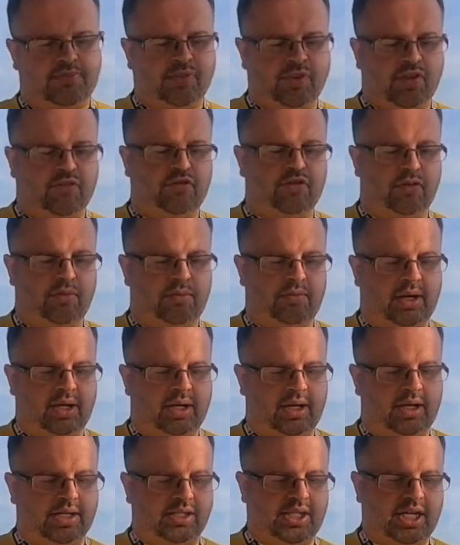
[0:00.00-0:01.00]
from
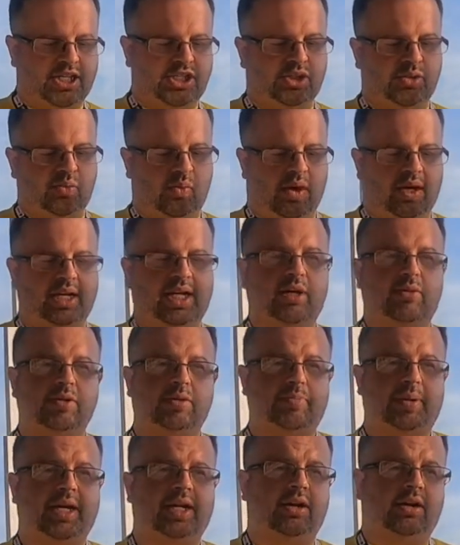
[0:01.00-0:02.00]
session 1 he was
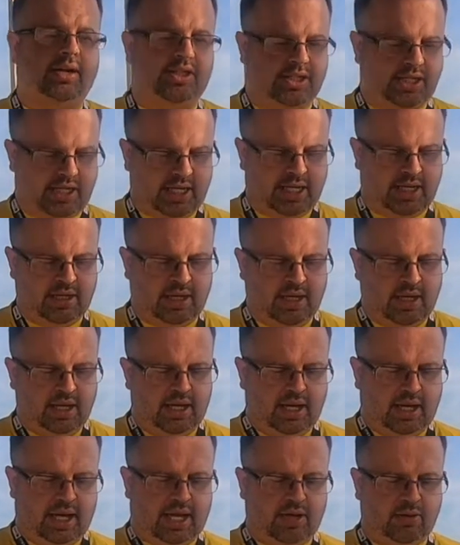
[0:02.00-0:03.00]
P19,
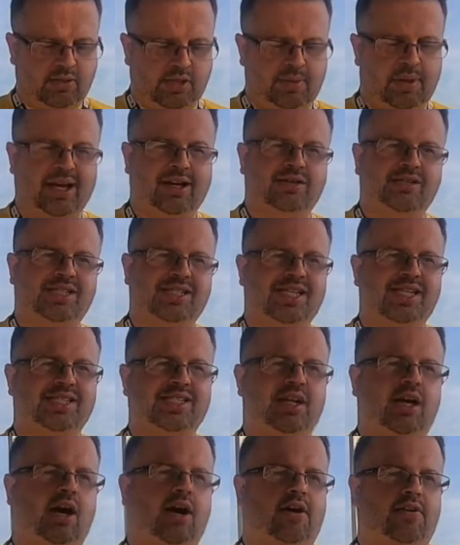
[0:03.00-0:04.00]
and he was about
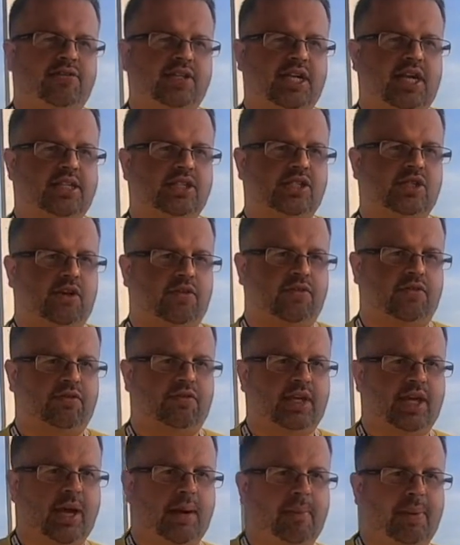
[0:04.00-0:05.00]
6.5 off of
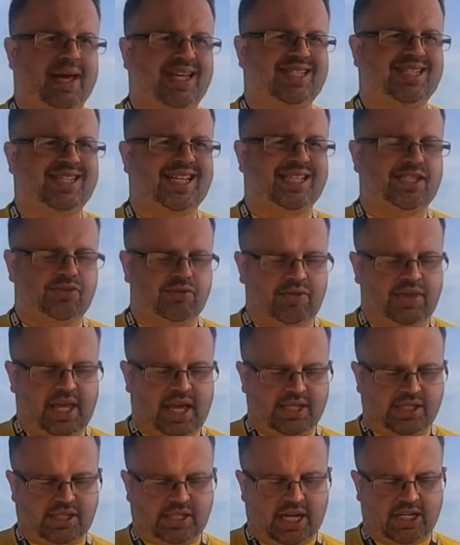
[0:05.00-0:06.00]
the pace setter in
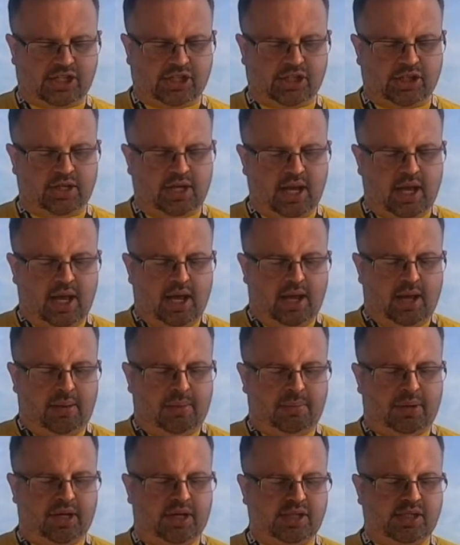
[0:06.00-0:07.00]
that session.
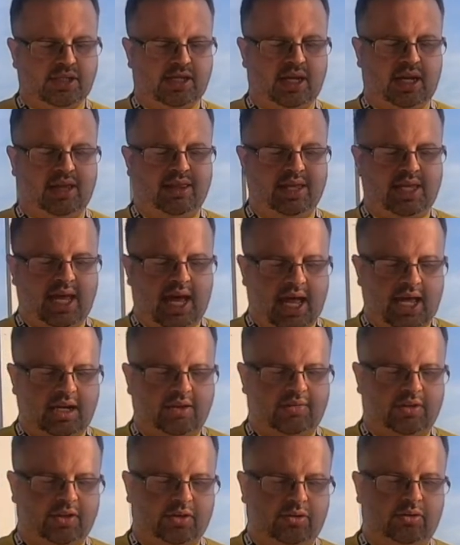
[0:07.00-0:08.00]
But at the end
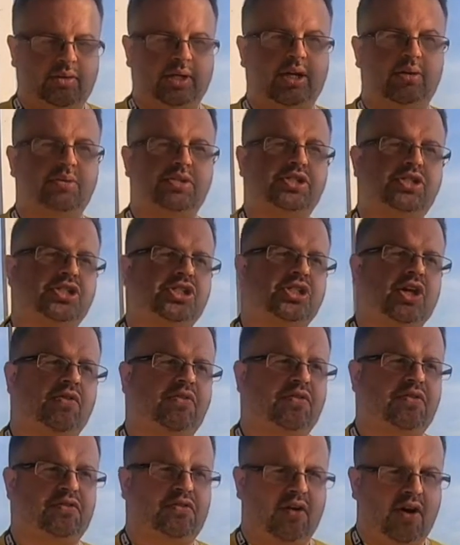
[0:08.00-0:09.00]
of it all, he was just
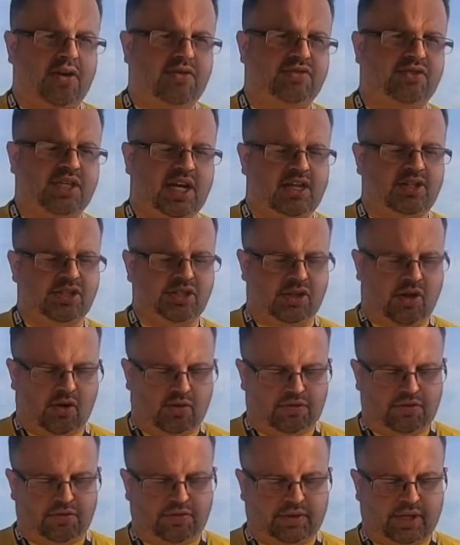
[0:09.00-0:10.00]
over 5/10
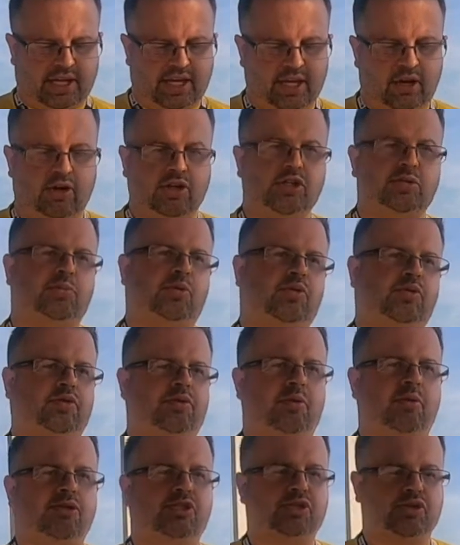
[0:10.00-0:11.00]
off of Clay Osborne
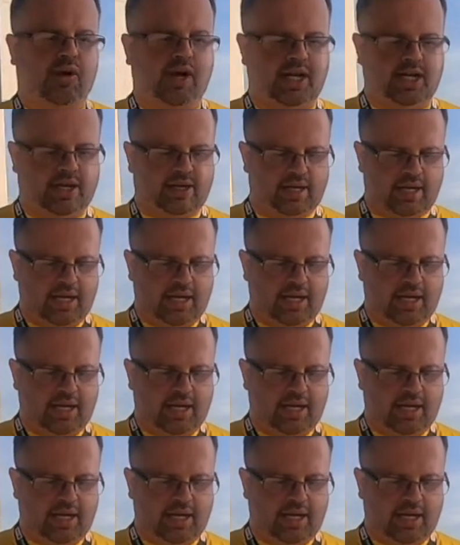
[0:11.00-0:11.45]
from Australia